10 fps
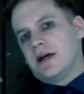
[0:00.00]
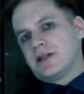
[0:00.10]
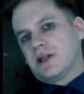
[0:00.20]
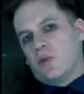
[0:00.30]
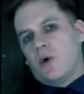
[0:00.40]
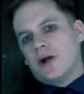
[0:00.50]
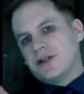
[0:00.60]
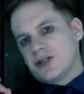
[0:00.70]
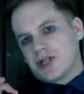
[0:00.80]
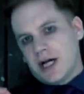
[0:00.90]
to the
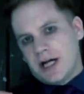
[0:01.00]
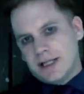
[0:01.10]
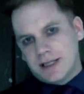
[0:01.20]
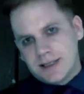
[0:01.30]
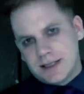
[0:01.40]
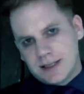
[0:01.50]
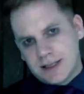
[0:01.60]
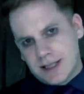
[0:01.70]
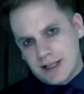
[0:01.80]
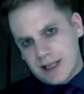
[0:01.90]
one chance
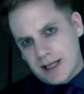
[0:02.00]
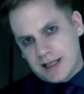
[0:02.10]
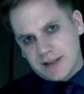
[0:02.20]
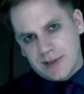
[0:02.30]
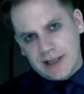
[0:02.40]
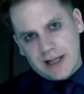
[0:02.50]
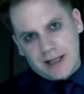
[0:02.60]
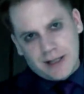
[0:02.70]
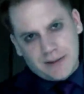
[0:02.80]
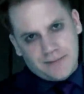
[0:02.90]
in the last
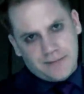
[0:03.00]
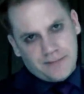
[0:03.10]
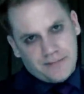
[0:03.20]
millennium